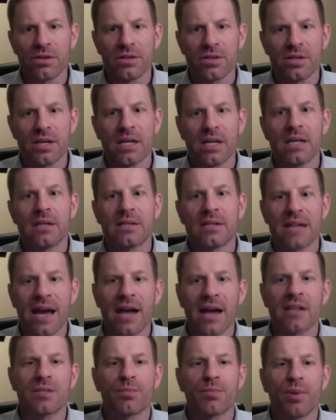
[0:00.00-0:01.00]
in
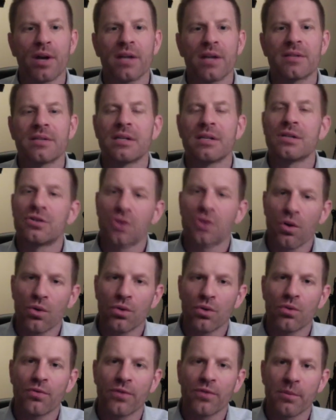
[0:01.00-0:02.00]
tax breaks in
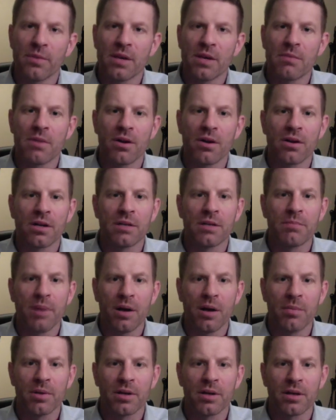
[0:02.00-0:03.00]
total from the American
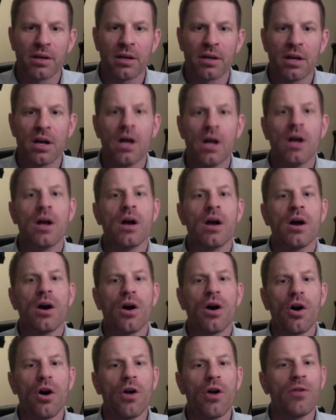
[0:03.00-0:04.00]
public.
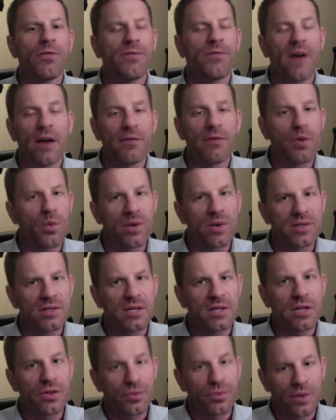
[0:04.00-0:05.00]
All
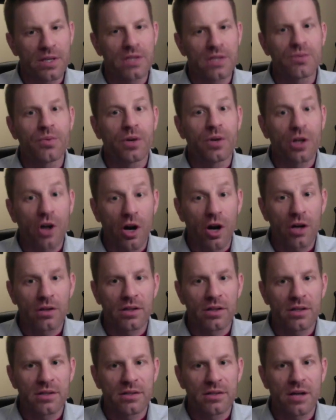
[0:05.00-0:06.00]
501c3s,
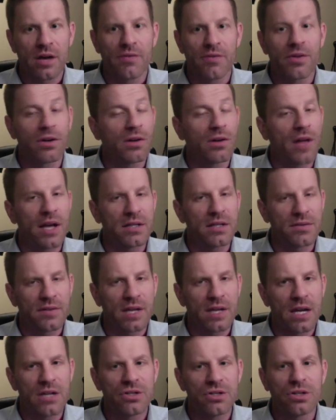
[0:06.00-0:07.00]
regardless of their
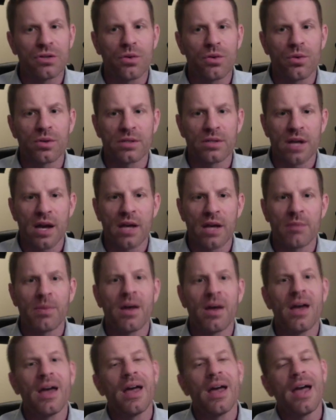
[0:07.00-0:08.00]
classification or
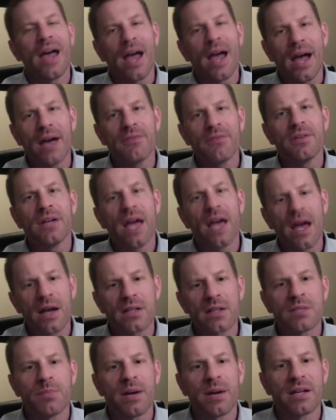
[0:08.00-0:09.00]
type, have an
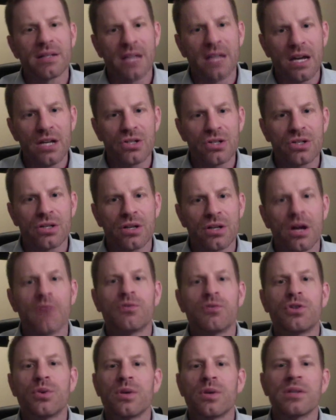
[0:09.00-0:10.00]
expectation
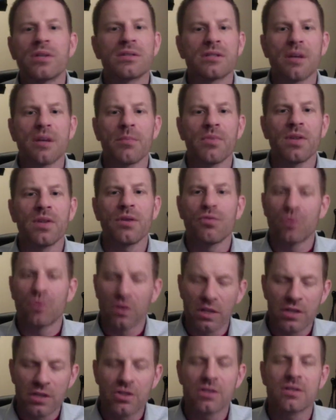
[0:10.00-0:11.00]
of doing something
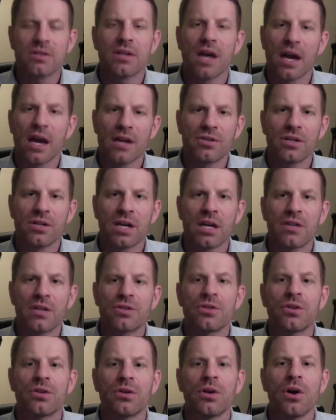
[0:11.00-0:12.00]
religious,
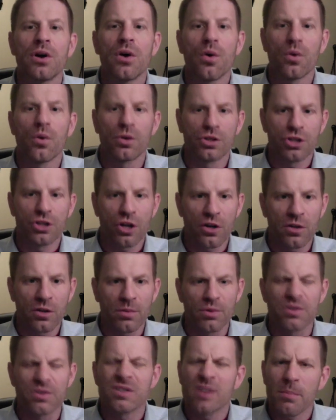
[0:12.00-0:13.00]
educational, or
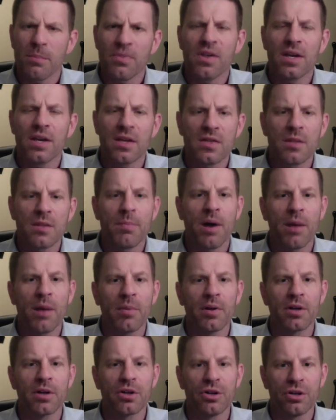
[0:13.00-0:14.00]
charitable, something in the
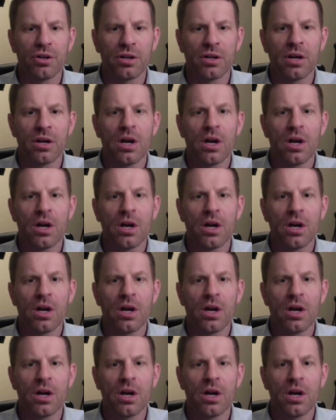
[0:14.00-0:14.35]
public good,